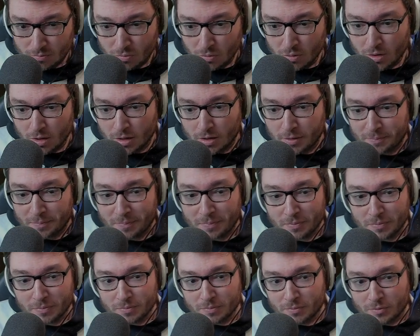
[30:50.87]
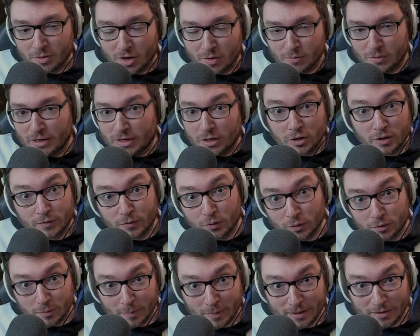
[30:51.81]
I'm really looking
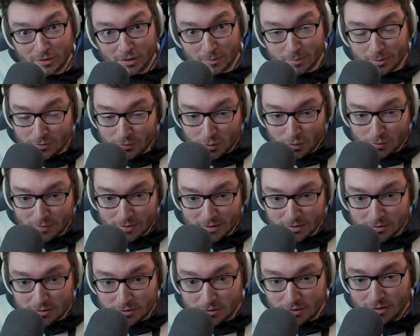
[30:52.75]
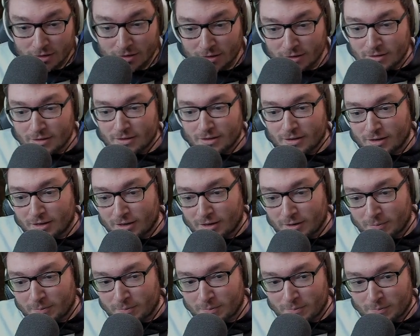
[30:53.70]
forward to playing Diablo 4 and release.
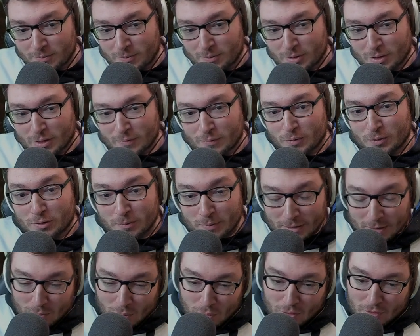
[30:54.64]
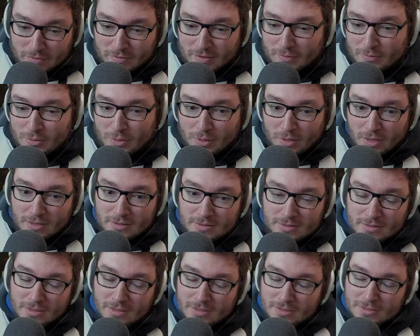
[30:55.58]
I'm looking forward to making more content for you
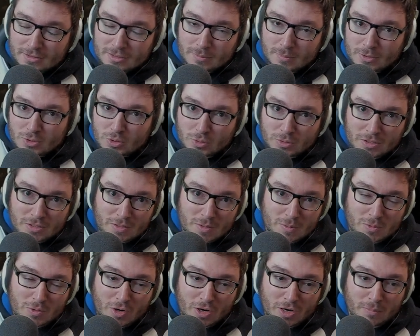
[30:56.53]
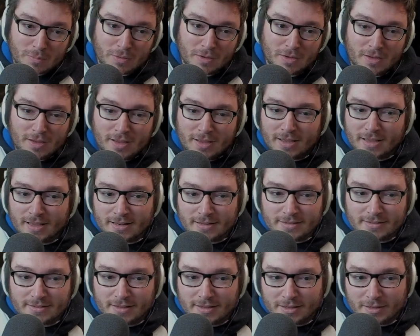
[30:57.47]
guys, so be sure to subscribe,
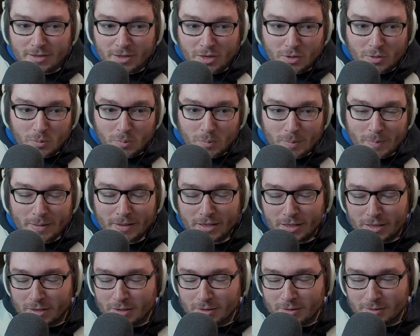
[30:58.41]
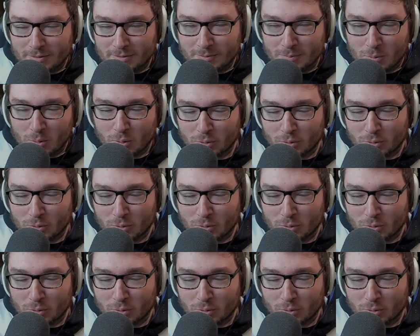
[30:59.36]
and I will be making more